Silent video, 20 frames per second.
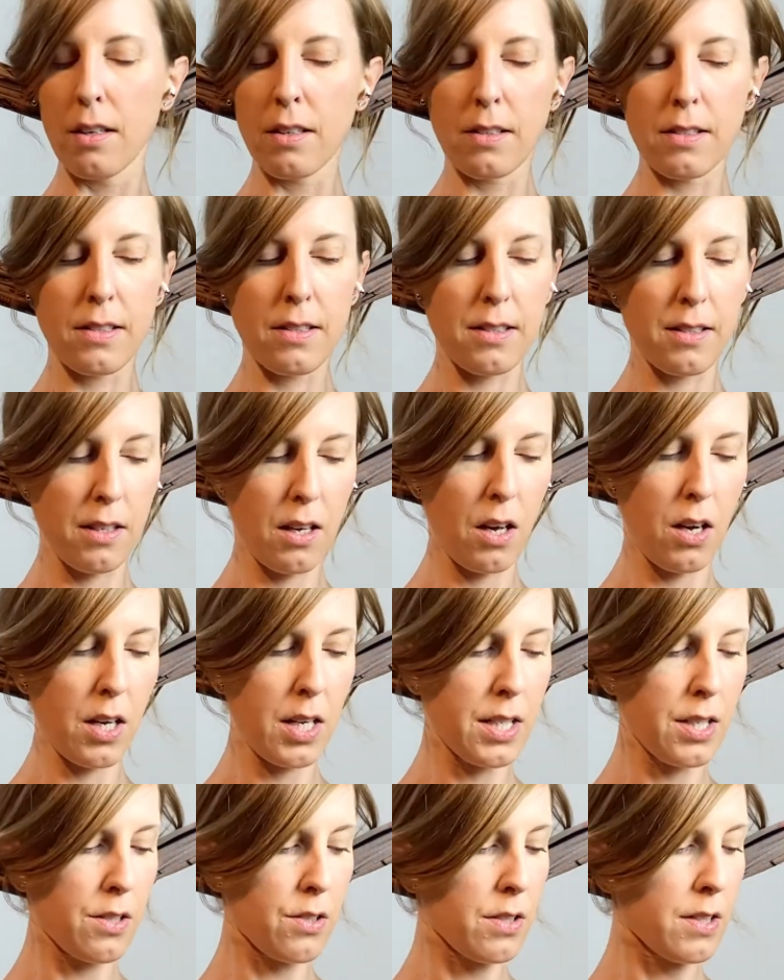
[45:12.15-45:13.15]

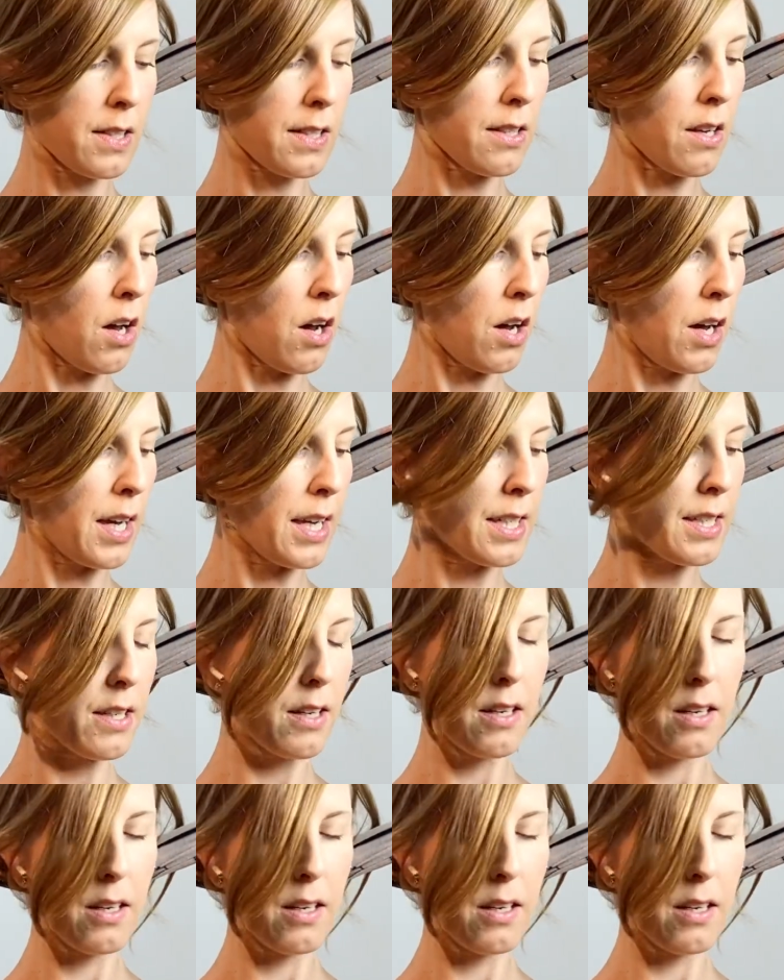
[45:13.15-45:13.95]
side to side.